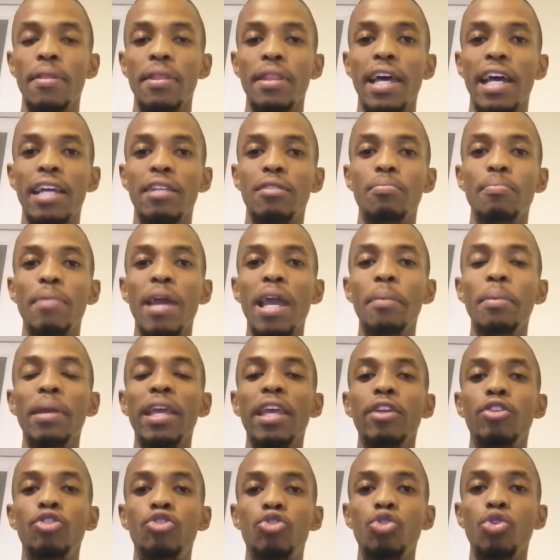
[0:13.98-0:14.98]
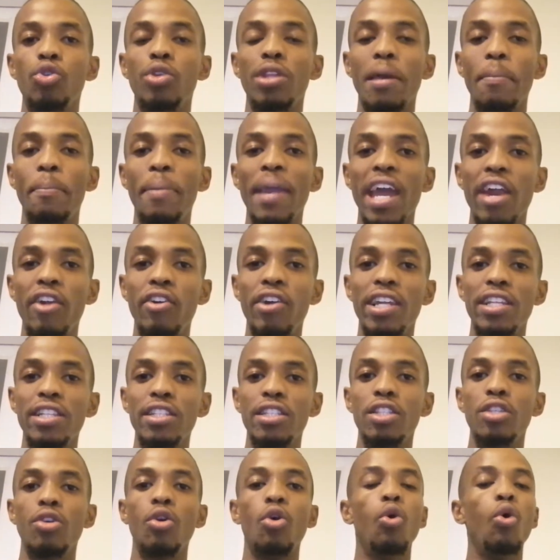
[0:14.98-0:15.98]
that maybe through their
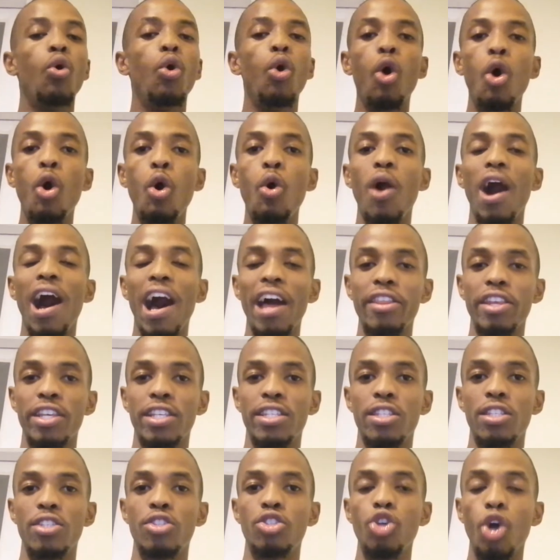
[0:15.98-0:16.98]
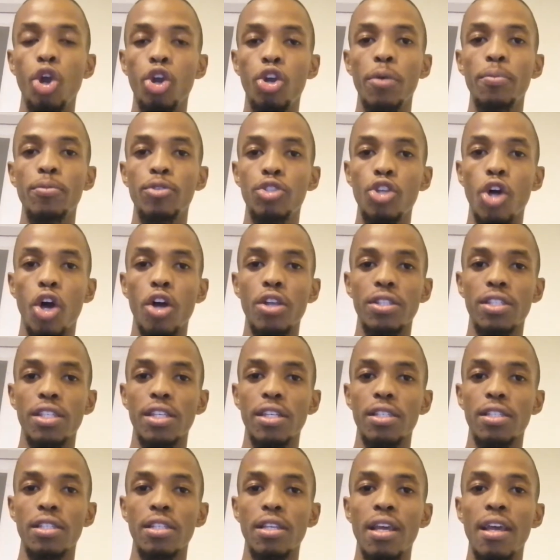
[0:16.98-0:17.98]
parents or other
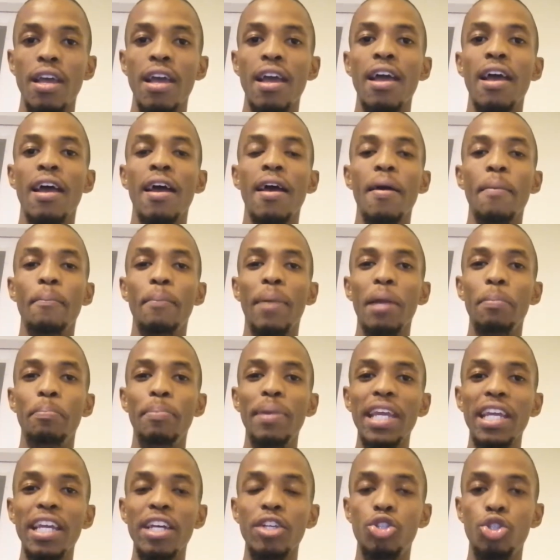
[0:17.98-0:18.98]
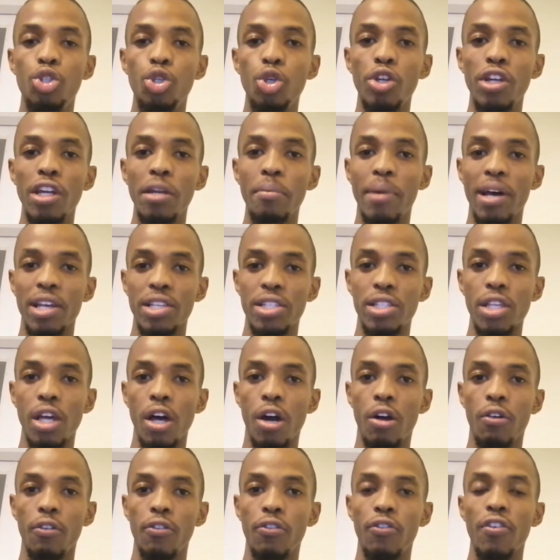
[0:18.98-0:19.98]
circumstances. But being a student
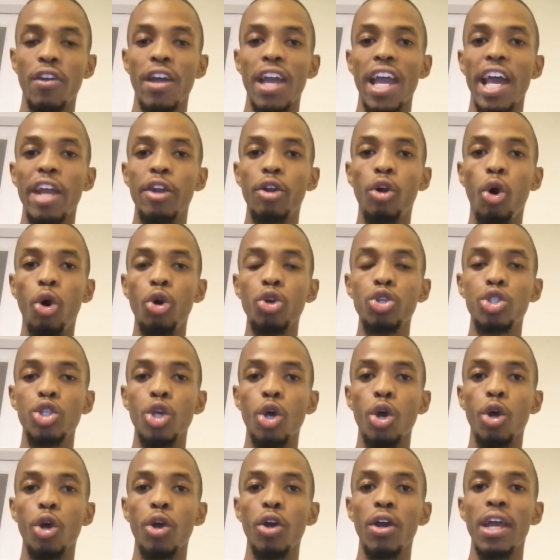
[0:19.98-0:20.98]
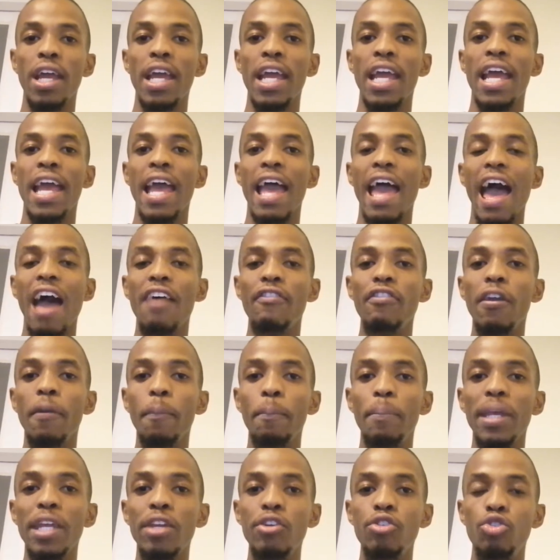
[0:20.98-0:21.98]
myself and also having
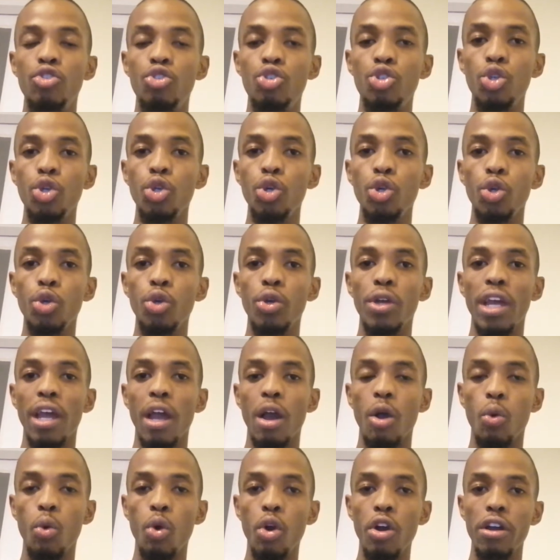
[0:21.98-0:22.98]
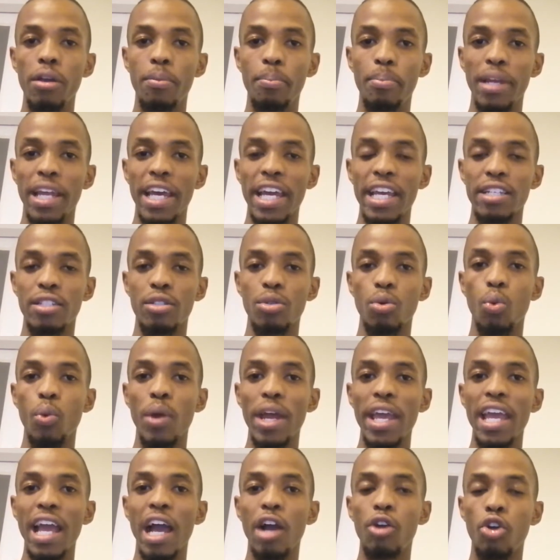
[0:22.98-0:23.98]
been through a workplace
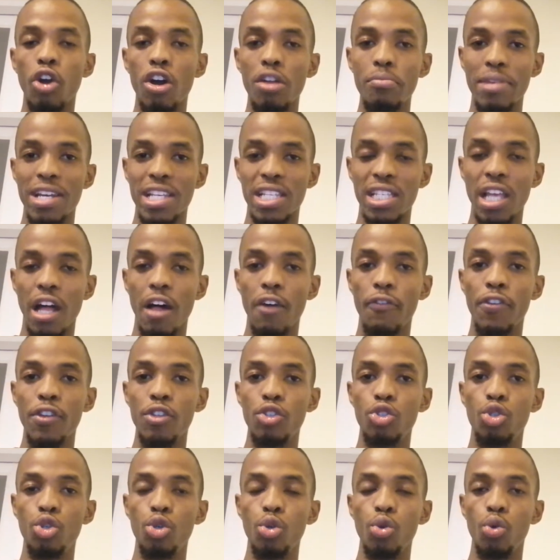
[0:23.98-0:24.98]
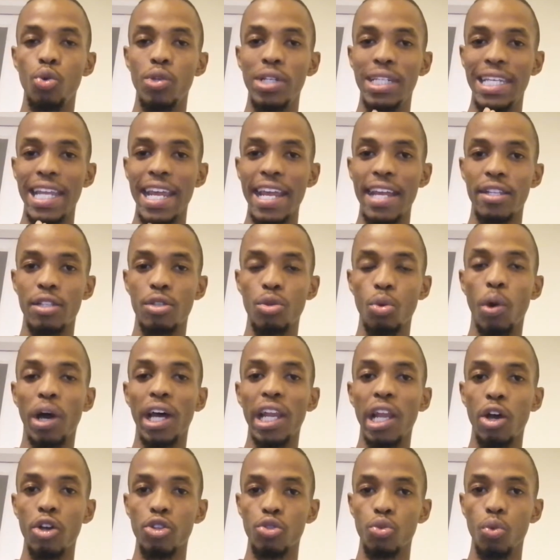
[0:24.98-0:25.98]
where I got myself into debt
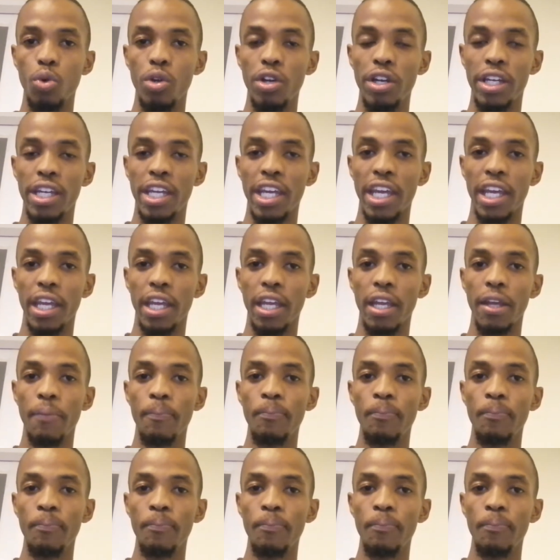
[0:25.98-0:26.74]
while I was working,